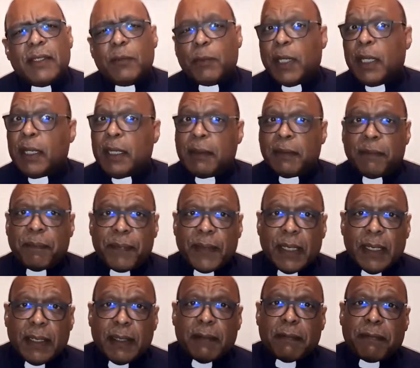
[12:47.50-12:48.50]
Well,
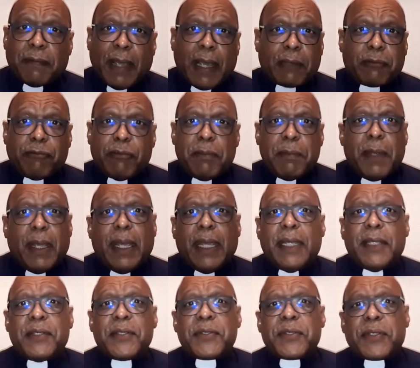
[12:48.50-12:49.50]
the fact
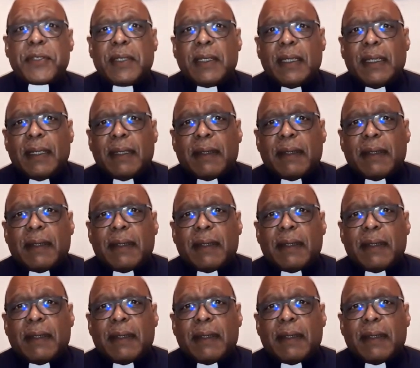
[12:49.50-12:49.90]
remains